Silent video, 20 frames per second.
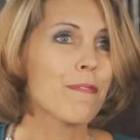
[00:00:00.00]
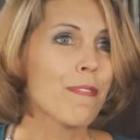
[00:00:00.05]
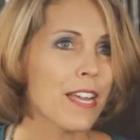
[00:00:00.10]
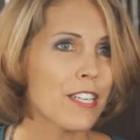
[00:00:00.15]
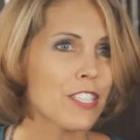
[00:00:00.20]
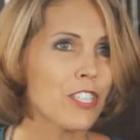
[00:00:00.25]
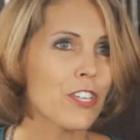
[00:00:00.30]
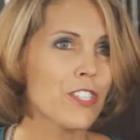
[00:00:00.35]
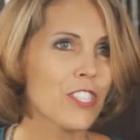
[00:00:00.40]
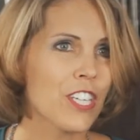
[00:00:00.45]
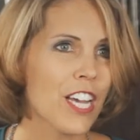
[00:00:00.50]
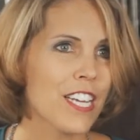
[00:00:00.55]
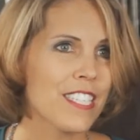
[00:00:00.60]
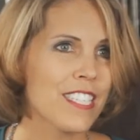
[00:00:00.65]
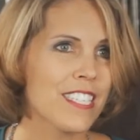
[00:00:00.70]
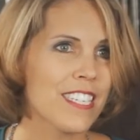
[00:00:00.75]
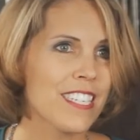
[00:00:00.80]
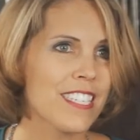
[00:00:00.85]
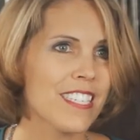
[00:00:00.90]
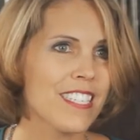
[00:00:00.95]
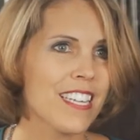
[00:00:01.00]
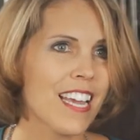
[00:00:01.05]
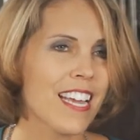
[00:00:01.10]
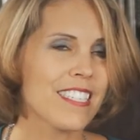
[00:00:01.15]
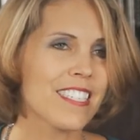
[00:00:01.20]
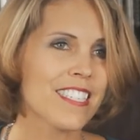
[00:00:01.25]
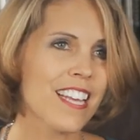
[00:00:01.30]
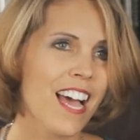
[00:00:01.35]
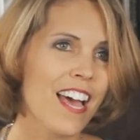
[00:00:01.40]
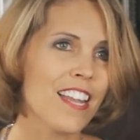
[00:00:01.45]
Rachel Justice
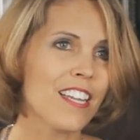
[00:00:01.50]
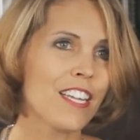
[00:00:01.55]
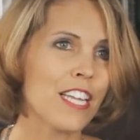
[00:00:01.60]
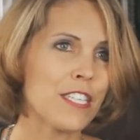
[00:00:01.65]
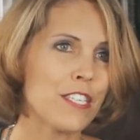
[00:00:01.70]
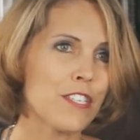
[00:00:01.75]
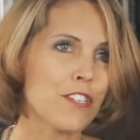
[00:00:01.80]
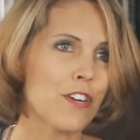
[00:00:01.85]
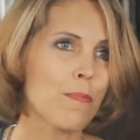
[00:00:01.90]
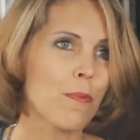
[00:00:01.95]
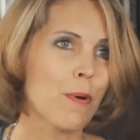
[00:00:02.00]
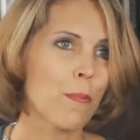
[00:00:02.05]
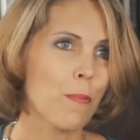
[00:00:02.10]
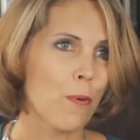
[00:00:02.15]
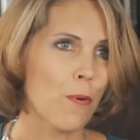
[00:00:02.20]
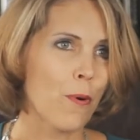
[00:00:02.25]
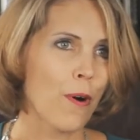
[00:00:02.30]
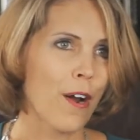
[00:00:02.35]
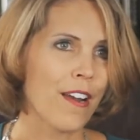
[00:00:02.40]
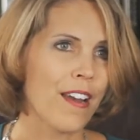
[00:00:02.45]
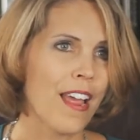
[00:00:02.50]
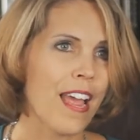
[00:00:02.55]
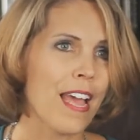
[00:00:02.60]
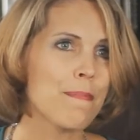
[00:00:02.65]
and Scott Lindstrom were born